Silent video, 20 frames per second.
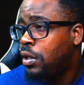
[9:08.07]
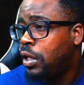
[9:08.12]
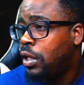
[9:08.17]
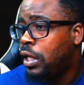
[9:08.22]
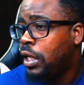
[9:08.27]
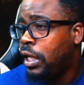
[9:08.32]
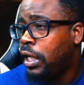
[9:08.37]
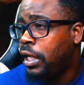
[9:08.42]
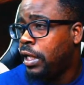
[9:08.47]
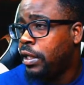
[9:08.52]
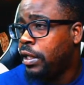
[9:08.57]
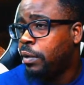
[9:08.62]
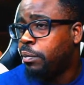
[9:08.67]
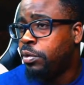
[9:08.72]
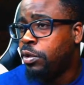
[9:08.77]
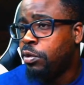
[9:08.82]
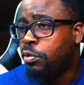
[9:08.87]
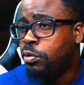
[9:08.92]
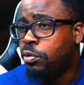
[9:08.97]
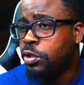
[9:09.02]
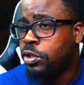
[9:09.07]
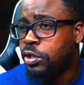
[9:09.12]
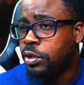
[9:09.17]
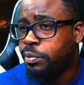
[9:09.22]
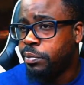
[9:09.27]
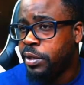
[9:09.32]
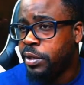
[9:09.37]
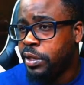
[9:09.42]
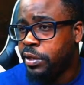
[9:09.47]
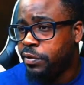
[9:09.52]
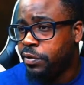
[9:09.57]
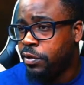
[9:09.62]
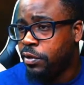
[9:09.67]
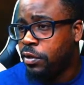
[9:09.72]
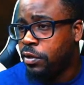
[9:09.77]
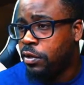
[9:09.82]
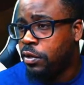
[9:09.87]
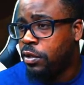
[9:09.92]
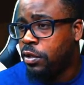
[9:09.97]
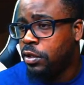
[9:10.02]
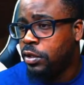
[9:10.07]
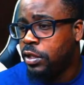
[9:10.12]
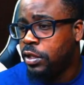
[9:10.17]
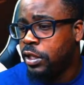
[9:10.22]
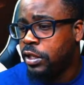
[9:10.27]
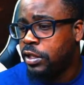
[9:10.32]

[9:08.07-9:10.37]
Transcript: And the blue ones will be for this